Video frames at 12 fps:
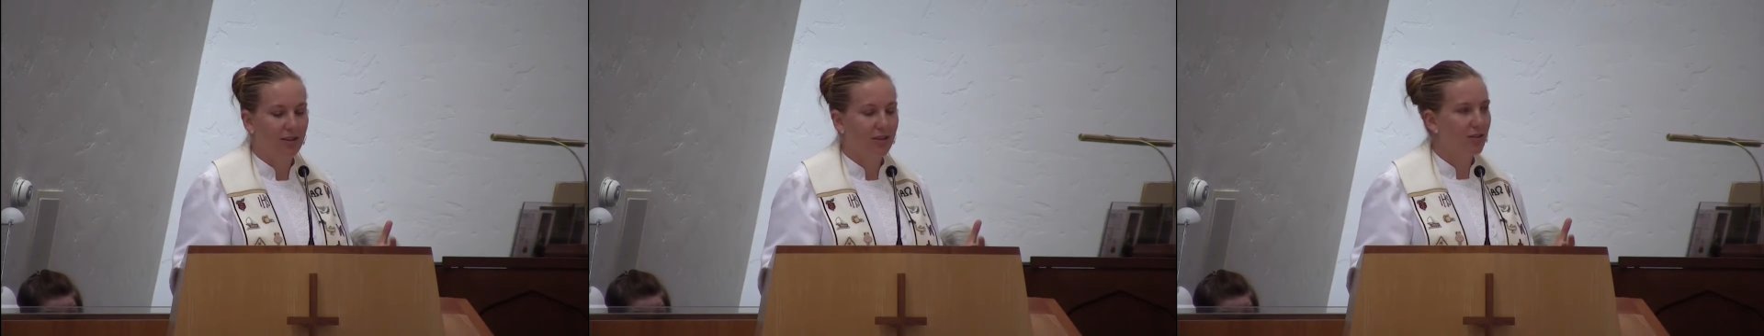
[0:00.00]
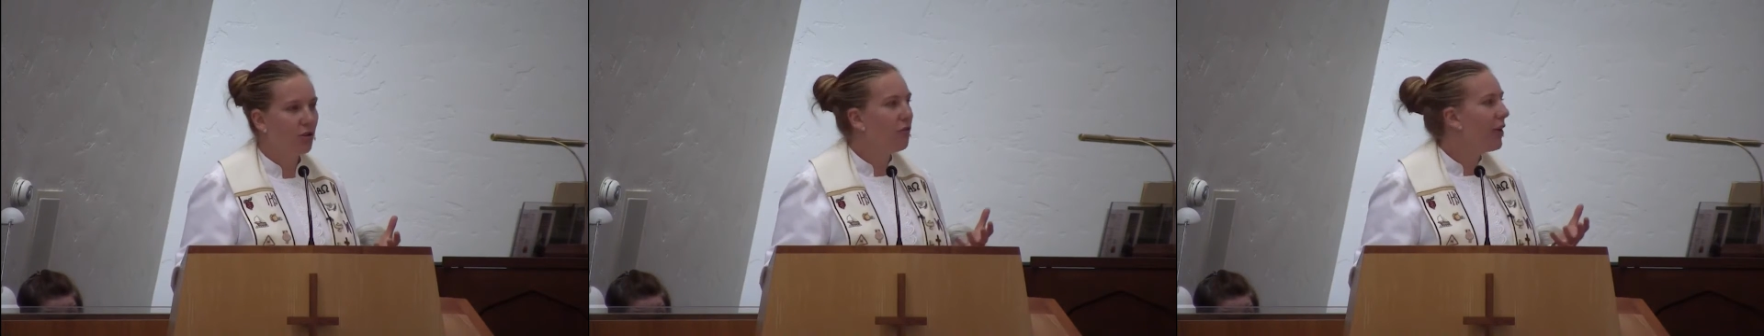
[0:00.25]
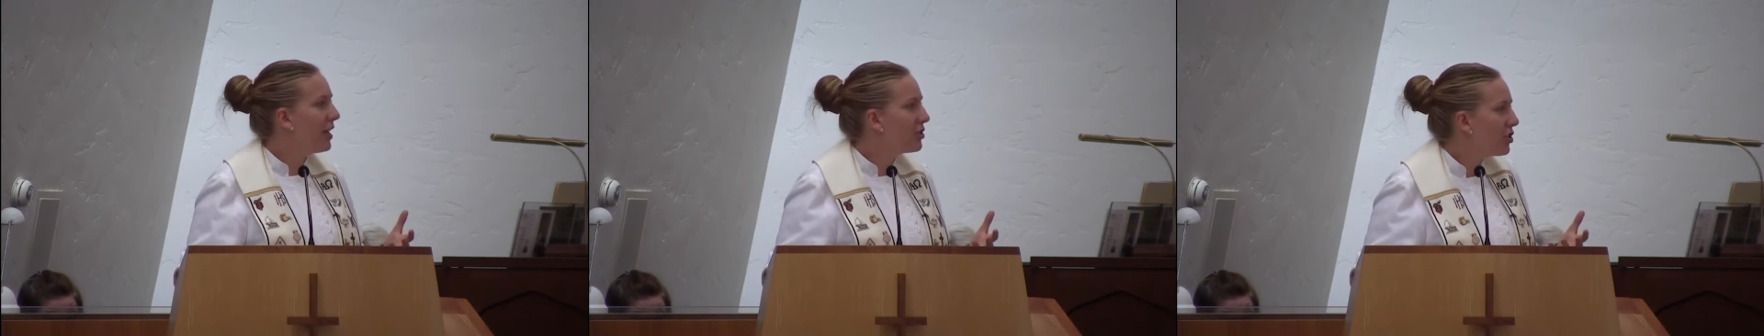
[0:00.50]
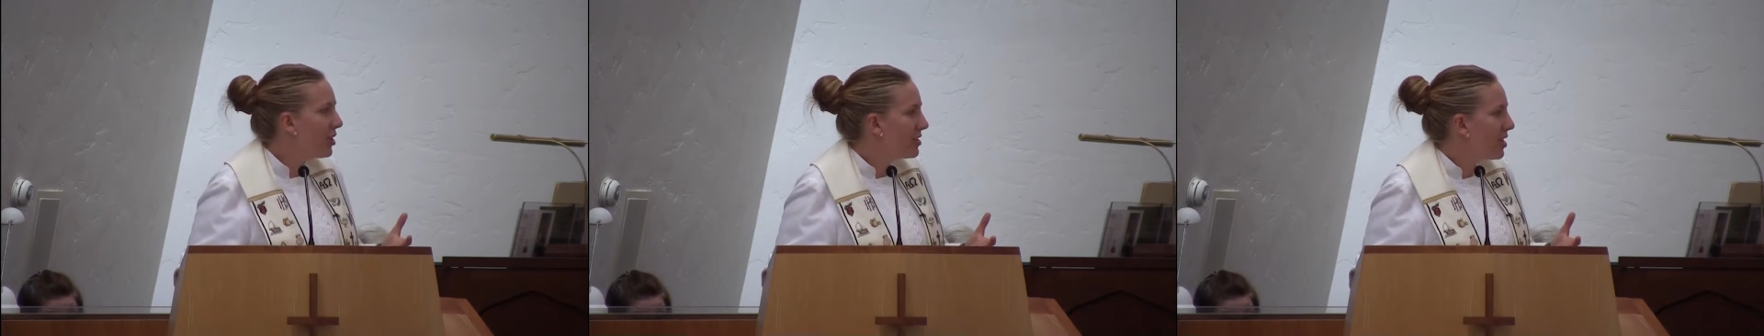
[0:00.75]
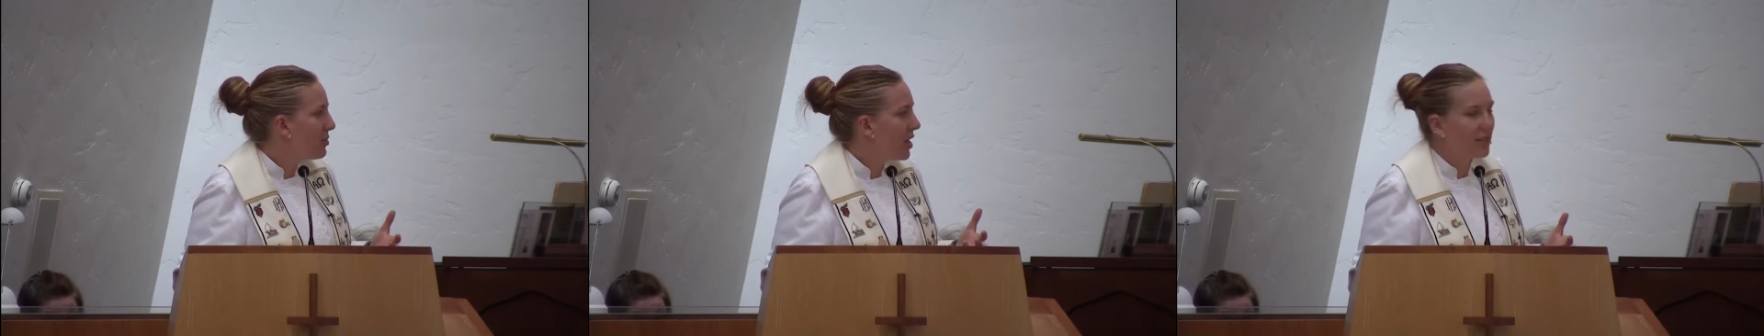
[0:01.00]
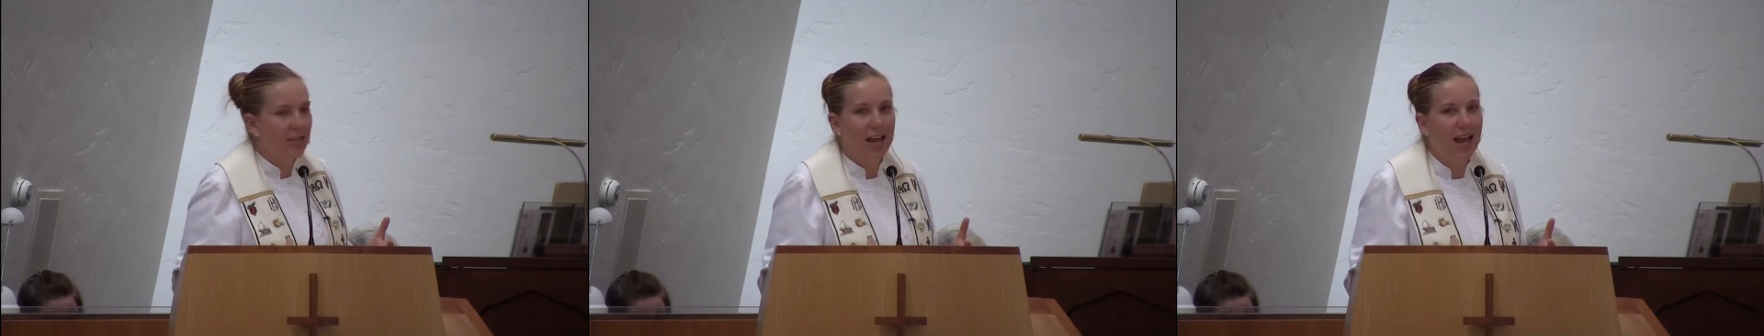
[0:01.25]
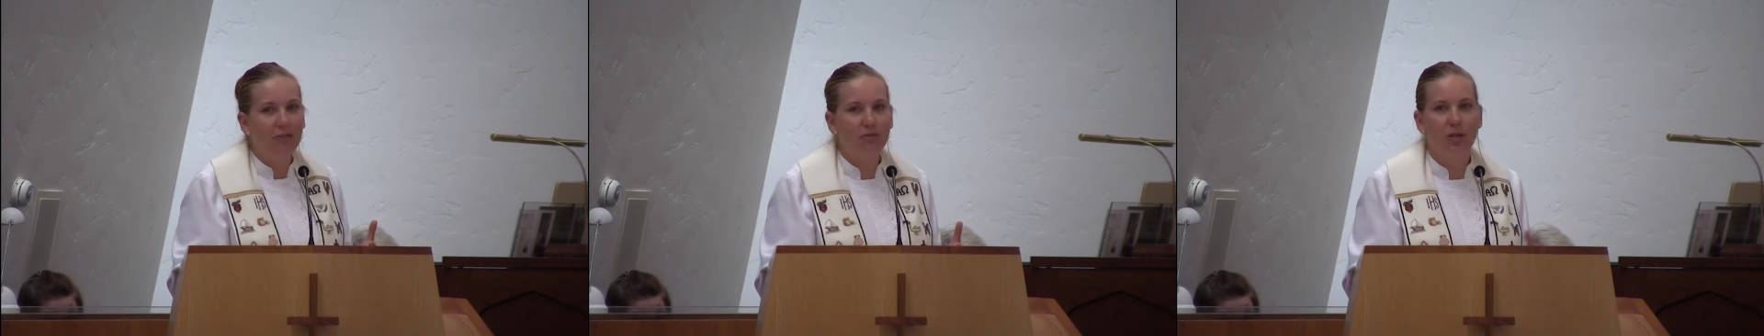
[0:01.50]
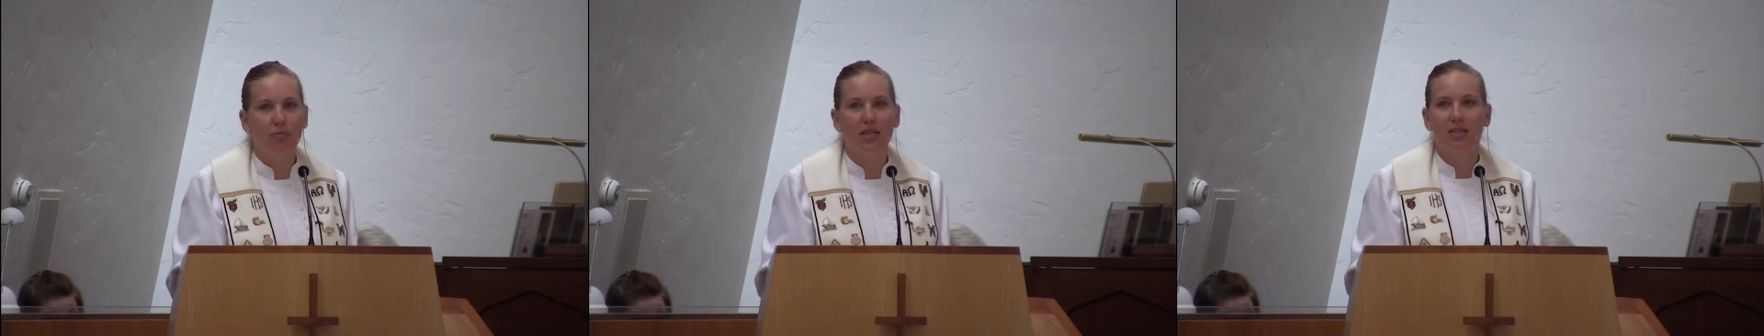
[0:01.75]
So evangelism doesn't have
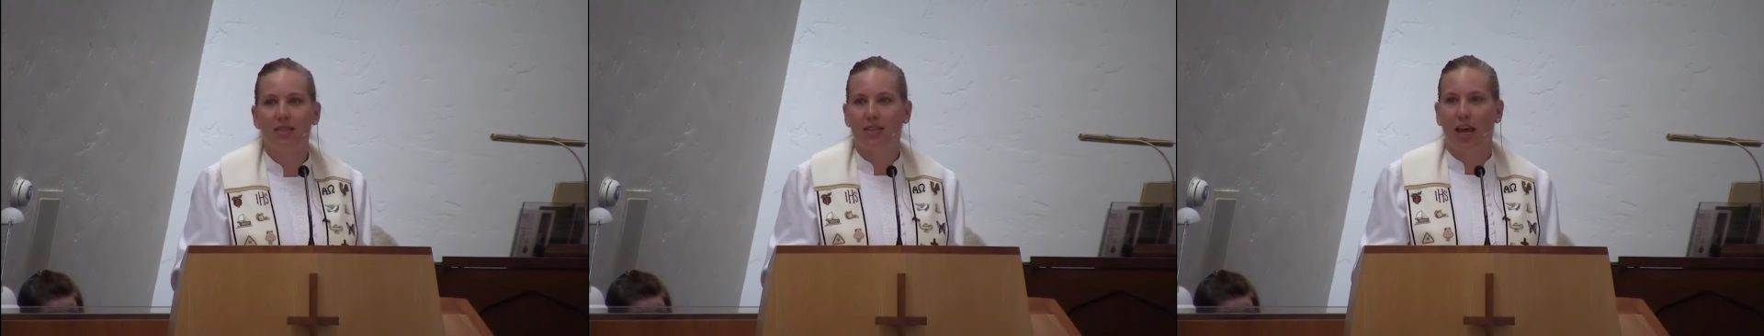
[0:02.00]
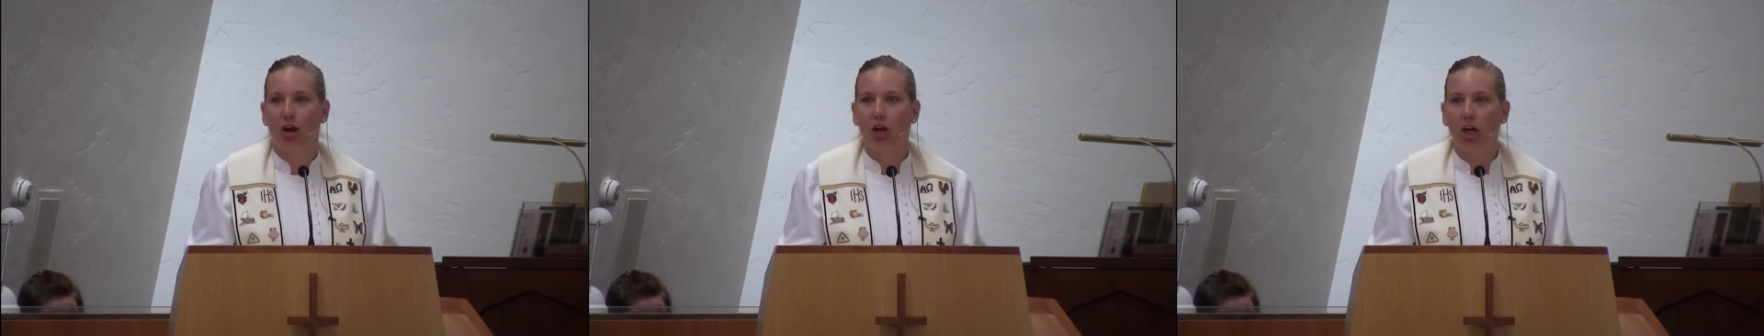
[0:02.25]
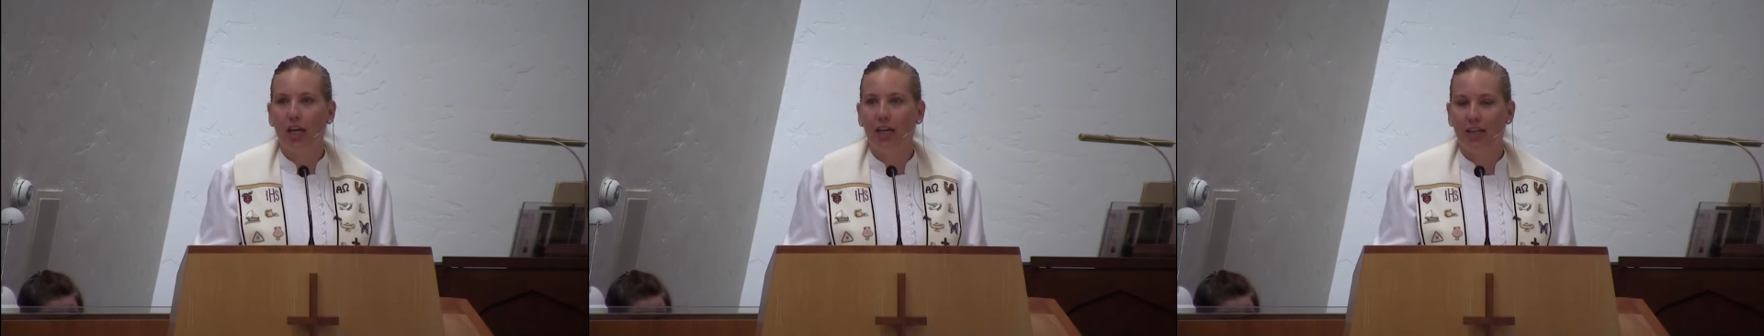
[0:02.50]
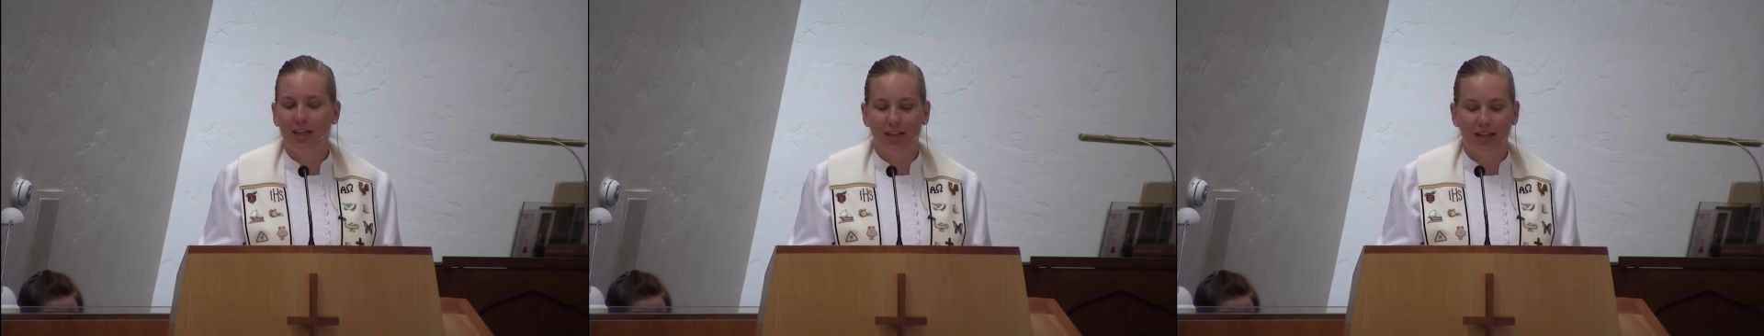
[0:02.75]
to be scary.